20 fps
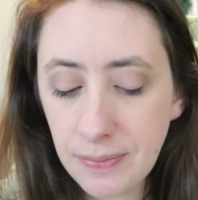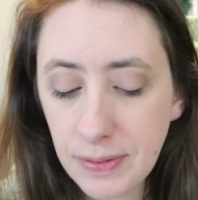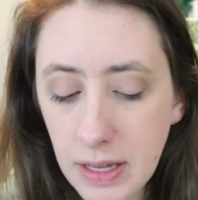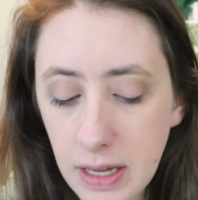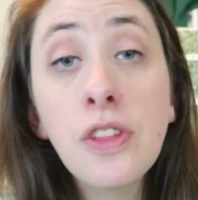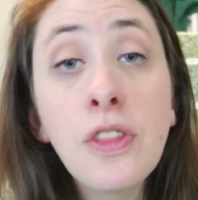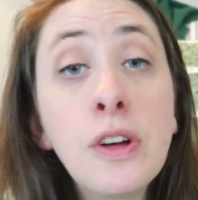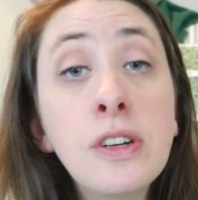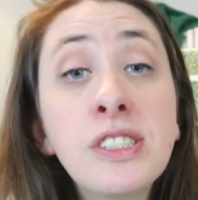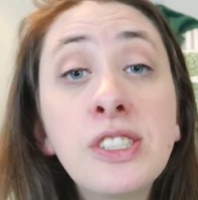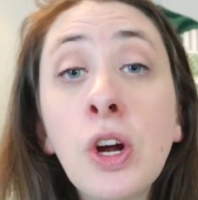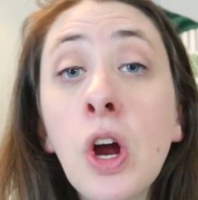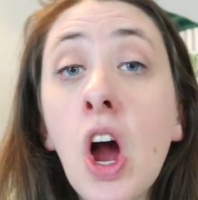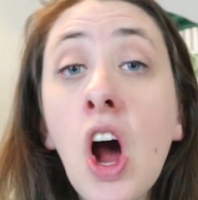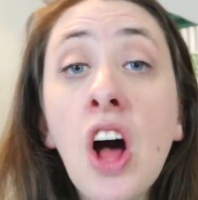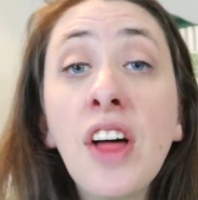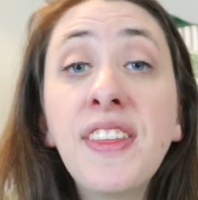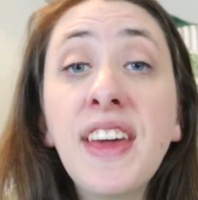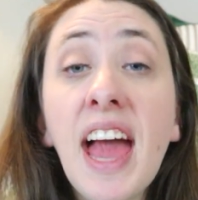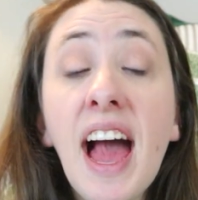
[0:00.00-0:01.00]
So those are
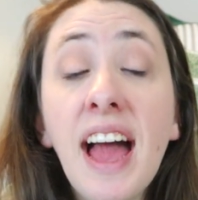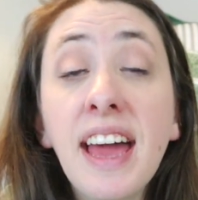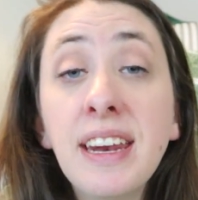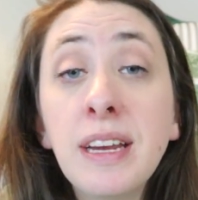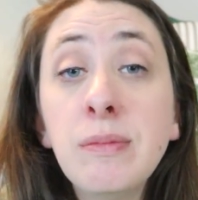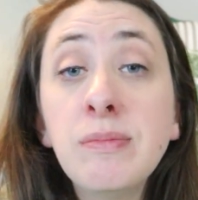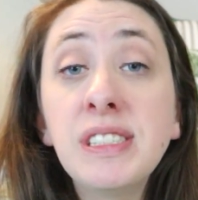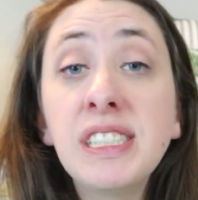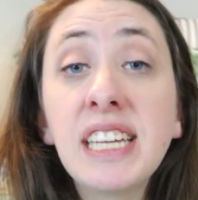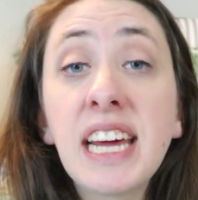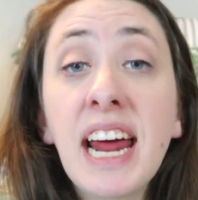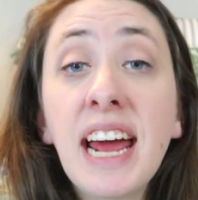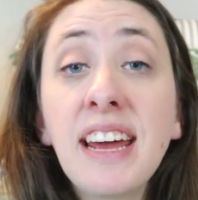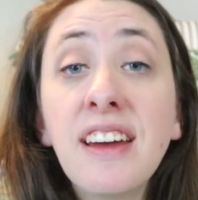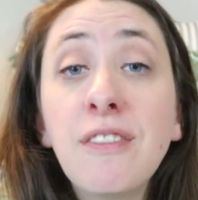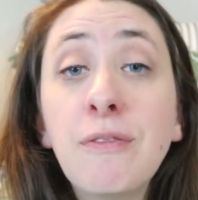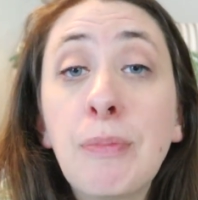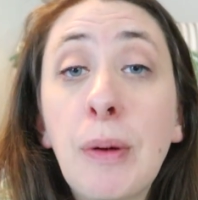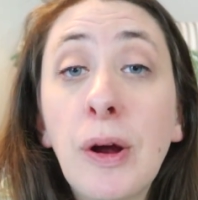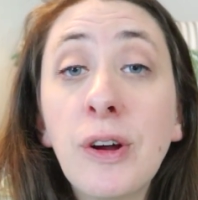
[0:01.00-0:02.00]
all the items that I
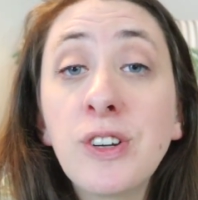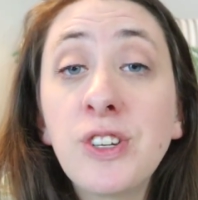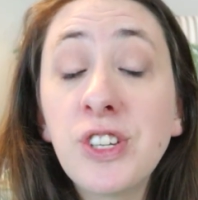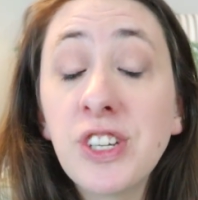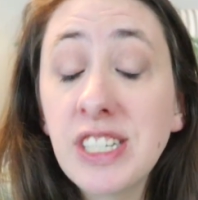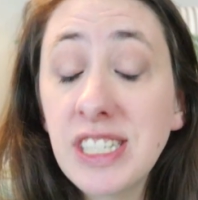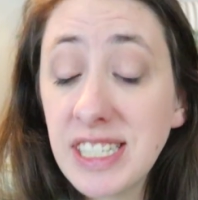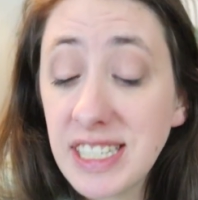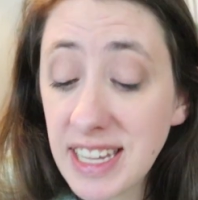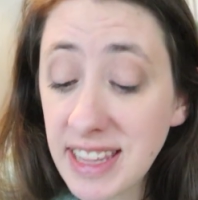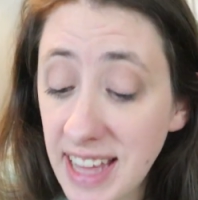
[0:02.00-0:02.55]
have purchased,